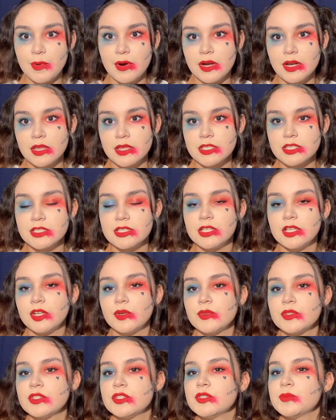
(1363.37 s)
part of this look
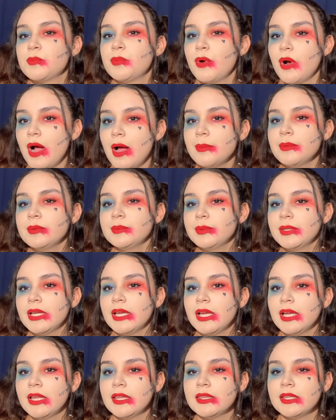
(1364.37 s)
was
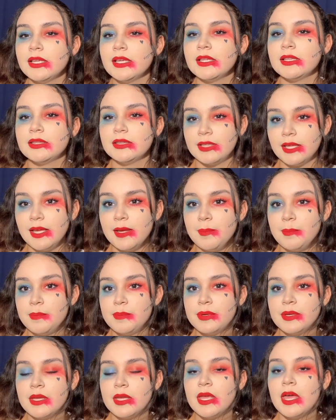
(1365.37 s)
probably the lip.
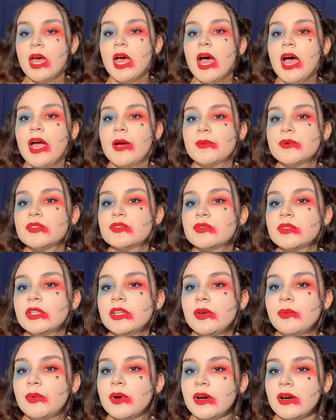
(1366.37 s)
I was
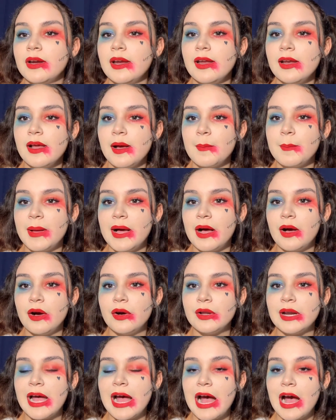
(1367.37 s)
really worried
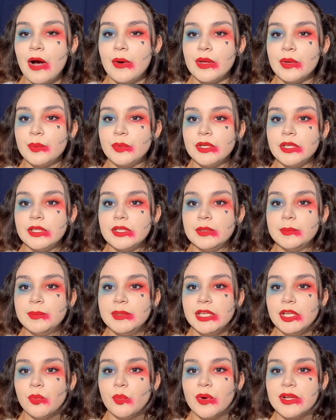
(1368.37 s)
about how it would
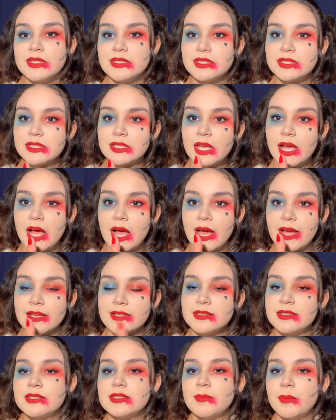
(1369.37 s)
be once I
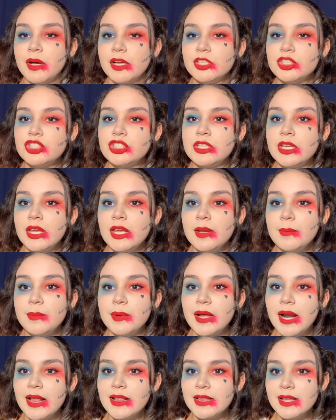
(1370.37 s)
smudged it,
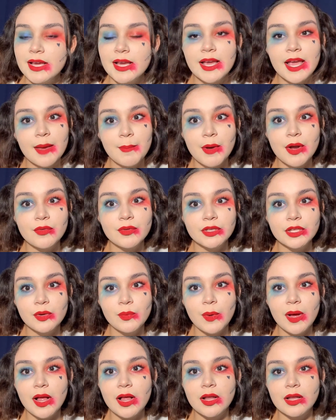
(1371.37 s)
but I think it came out really
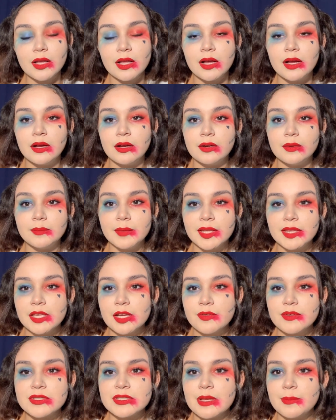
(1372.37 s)
well. I
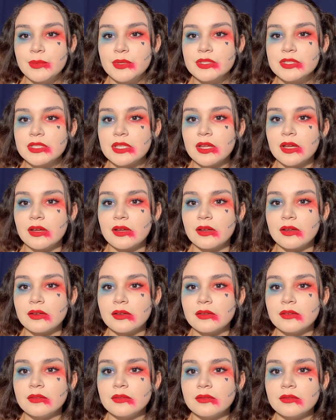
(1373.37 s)
think it resembles the